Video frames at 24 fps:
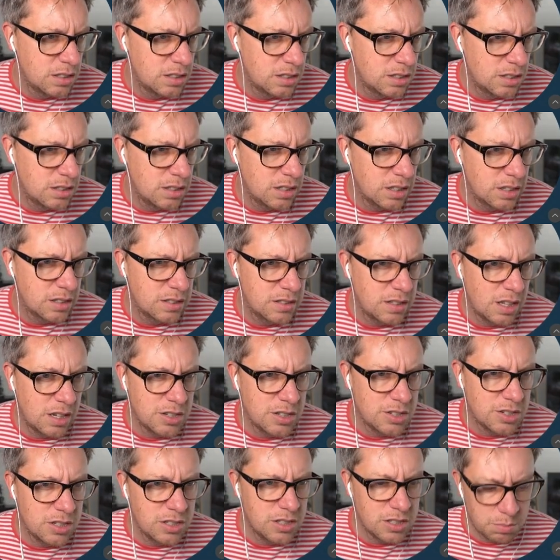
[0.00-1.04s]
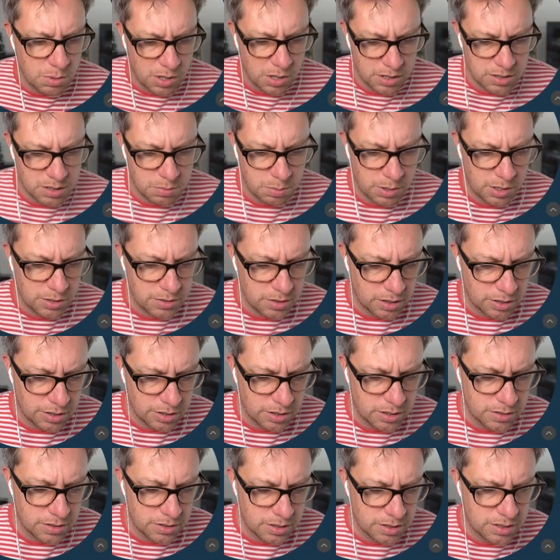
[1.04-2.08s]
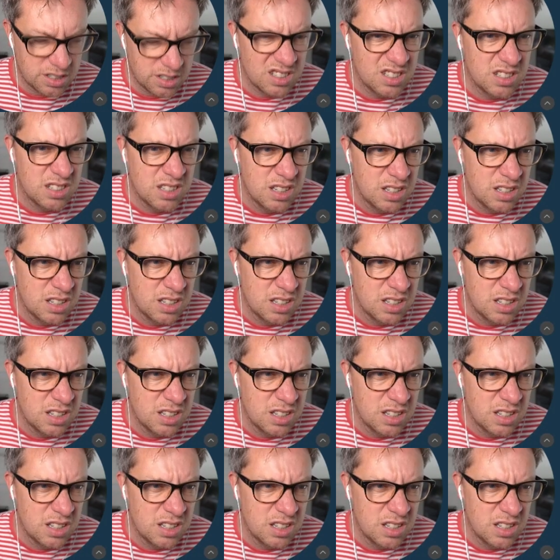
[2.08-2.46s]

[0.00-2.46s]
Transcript: extensions, but I suppose I could have just